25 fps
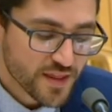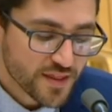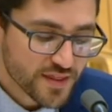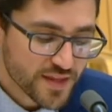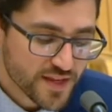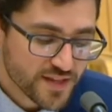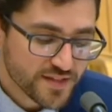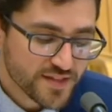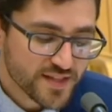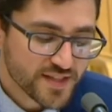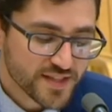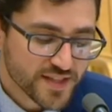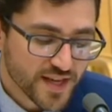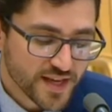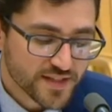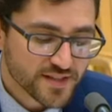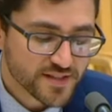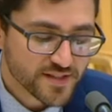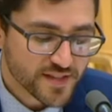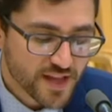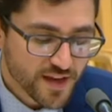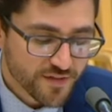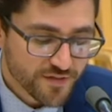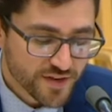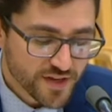This he takes
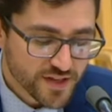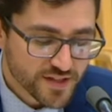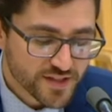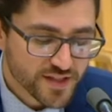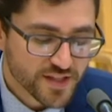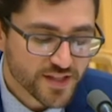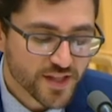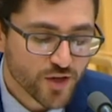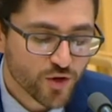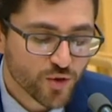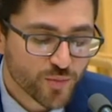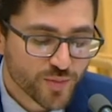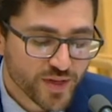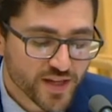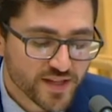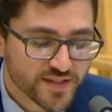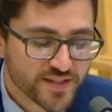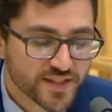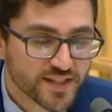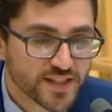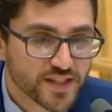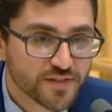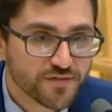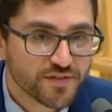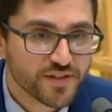as evidence that there would be a
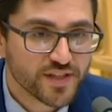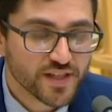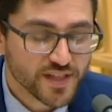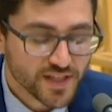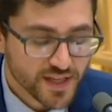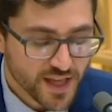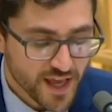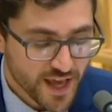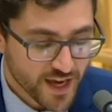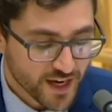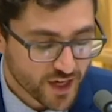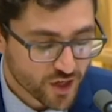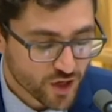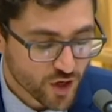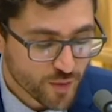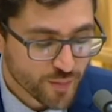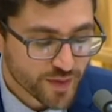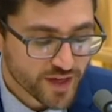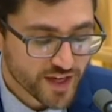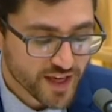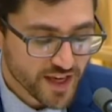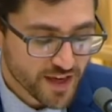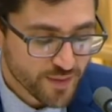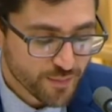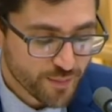significant
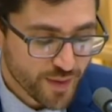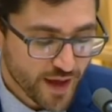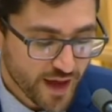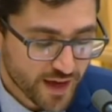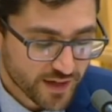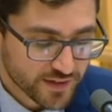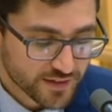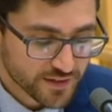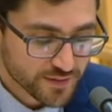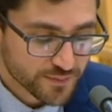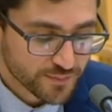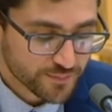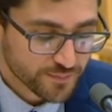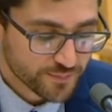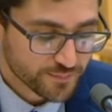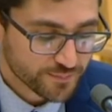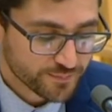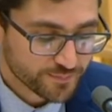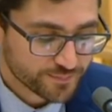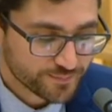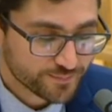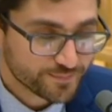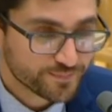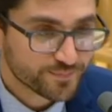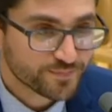economic impact.
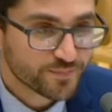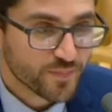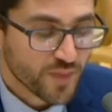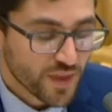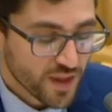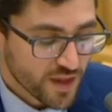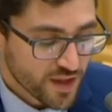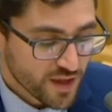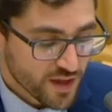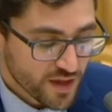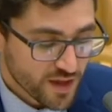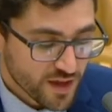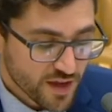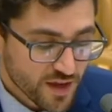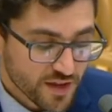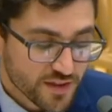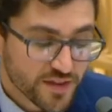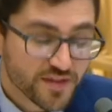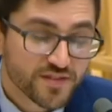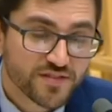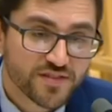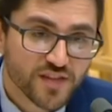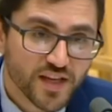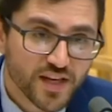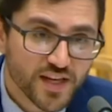
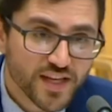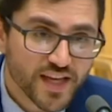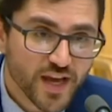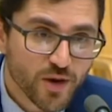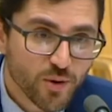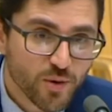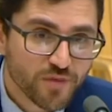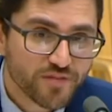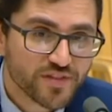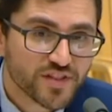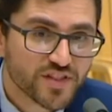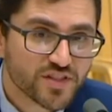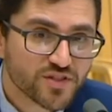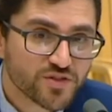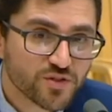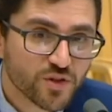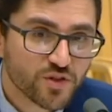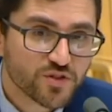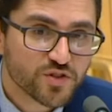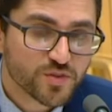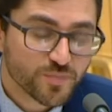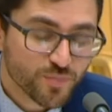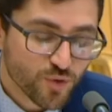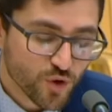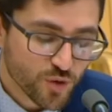The study, however, does
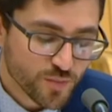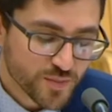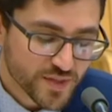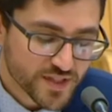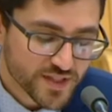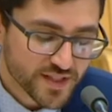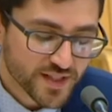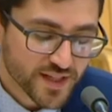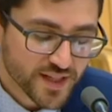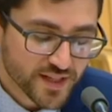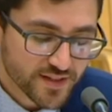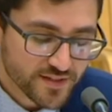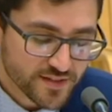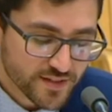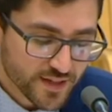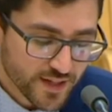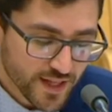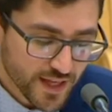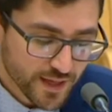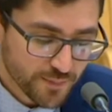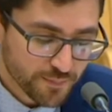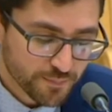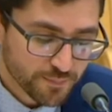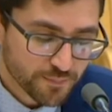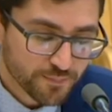not support Mr. King's
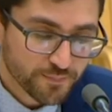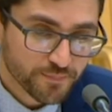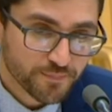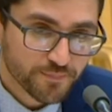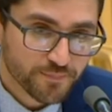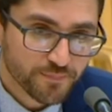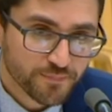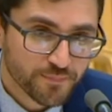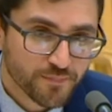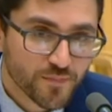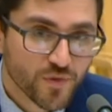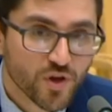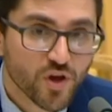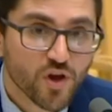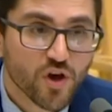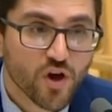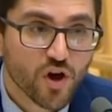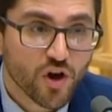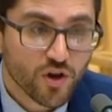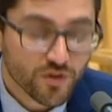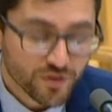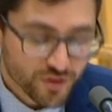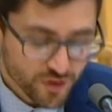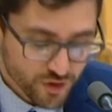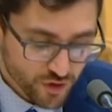claim.
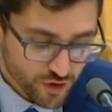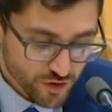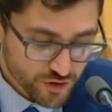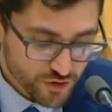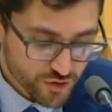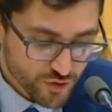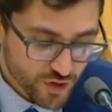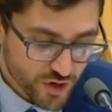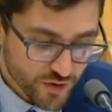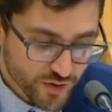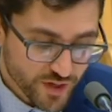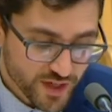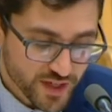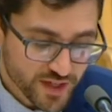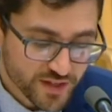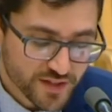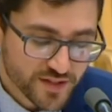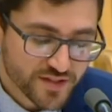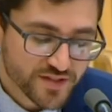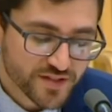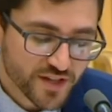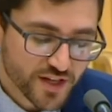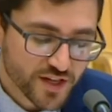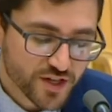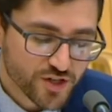On the contrary,
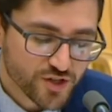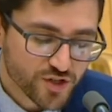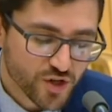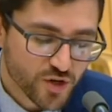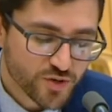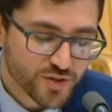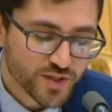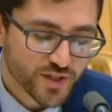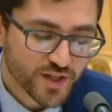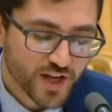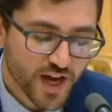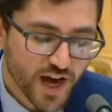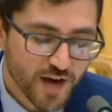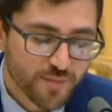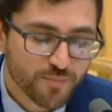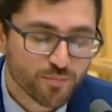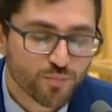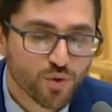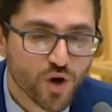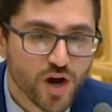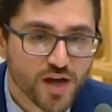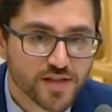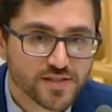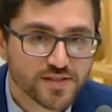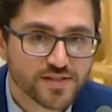the study shows that carbon
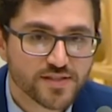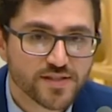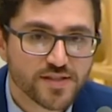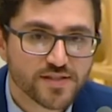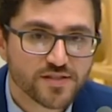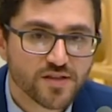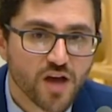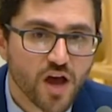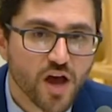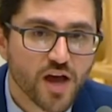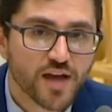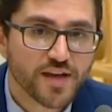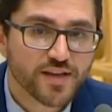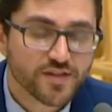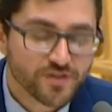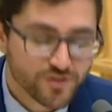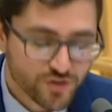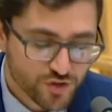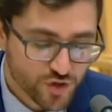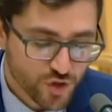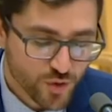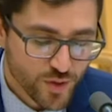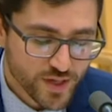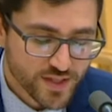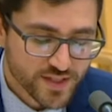prices as high
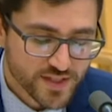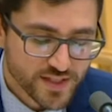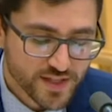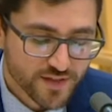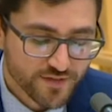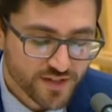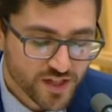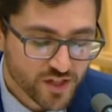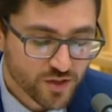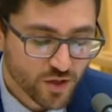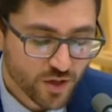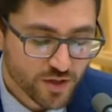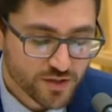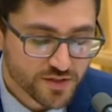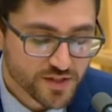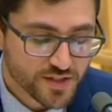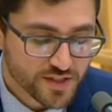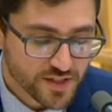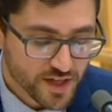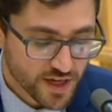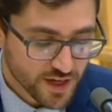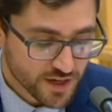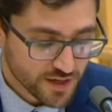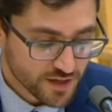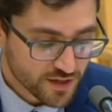as US $70 a
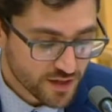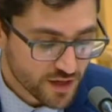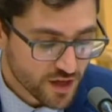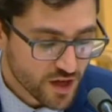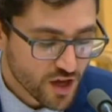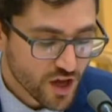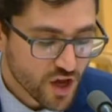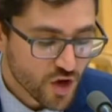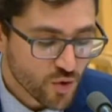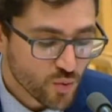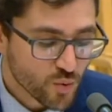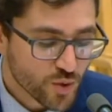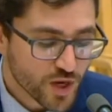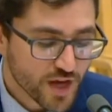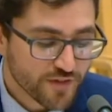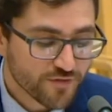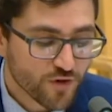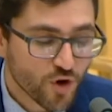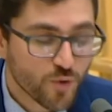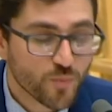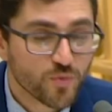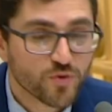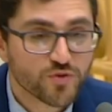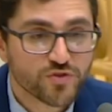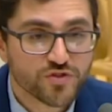tonne would have
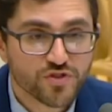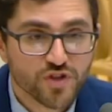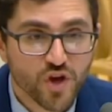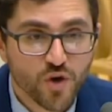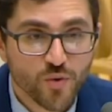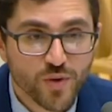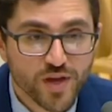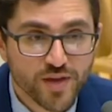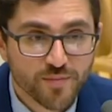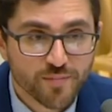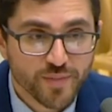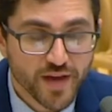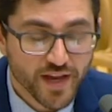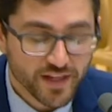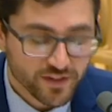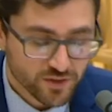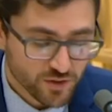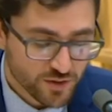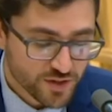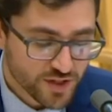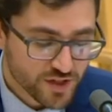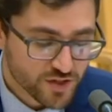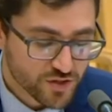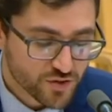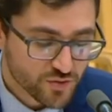almost no impact
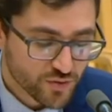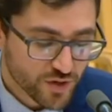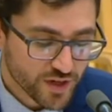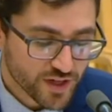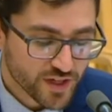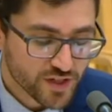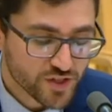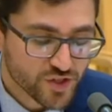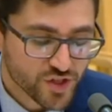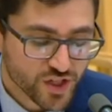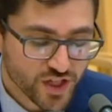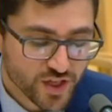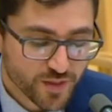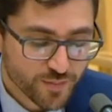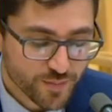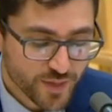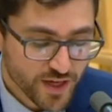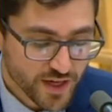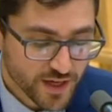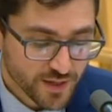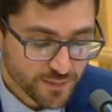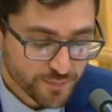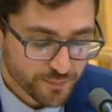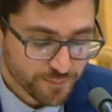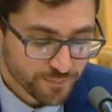on the Australian
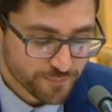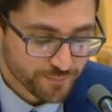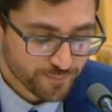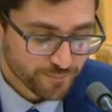GDP.